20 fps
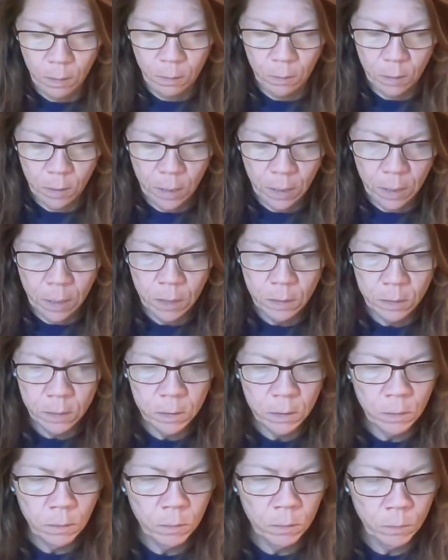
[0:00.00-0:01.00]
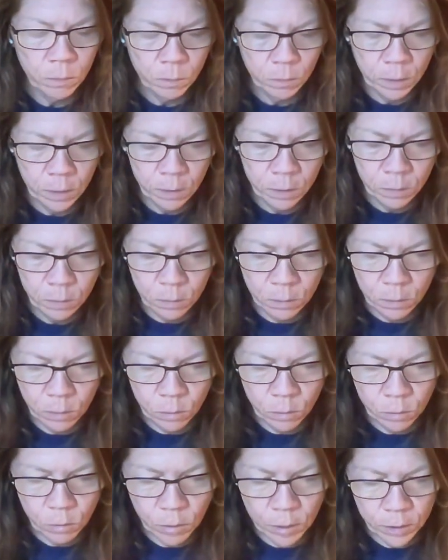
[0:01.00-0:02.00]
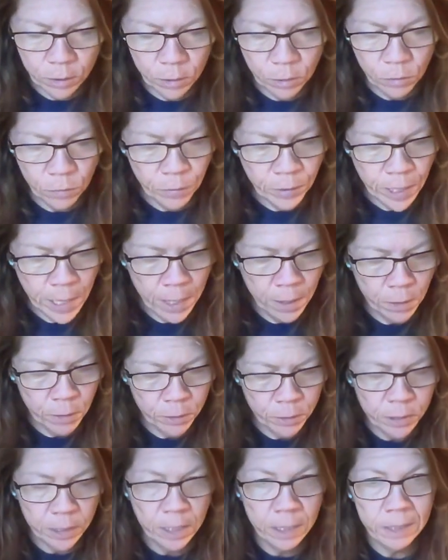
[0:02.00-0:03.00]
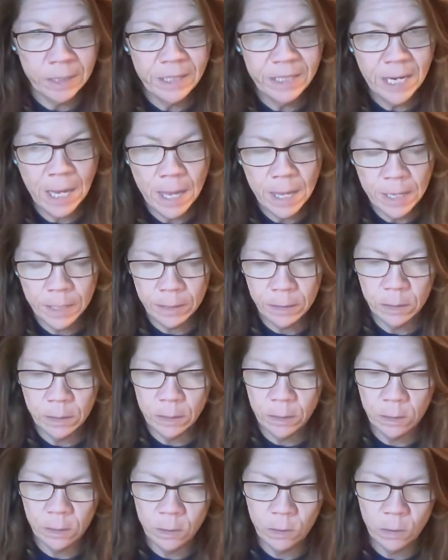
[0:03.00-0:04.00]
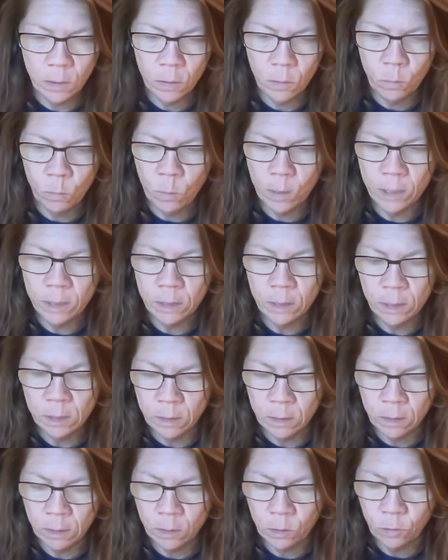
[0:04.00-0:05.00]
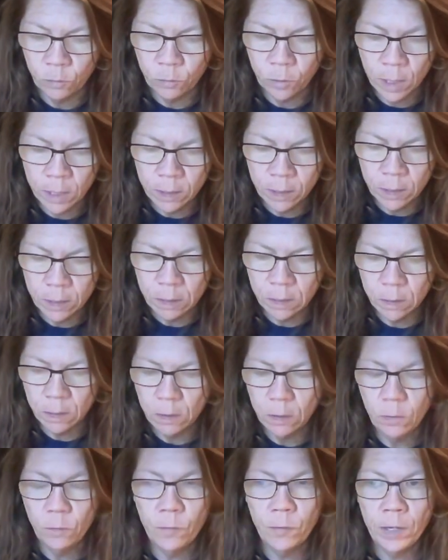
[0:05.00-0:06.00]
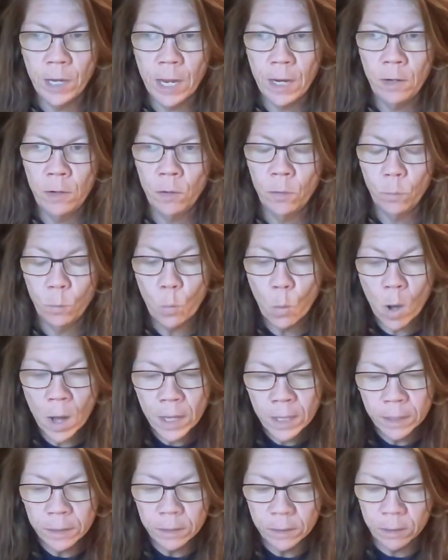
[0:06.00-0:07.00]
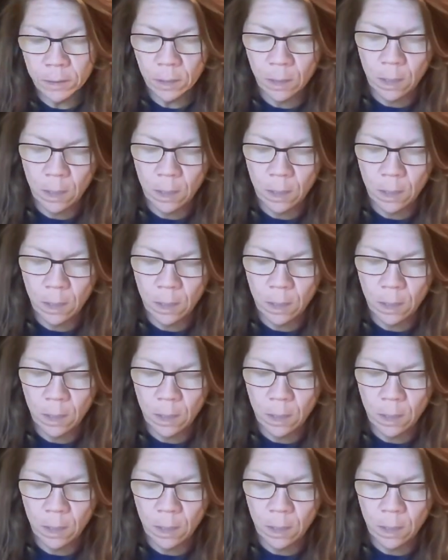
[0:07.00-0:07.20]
Okay, so the trust creator's intent. So what does the trust creator want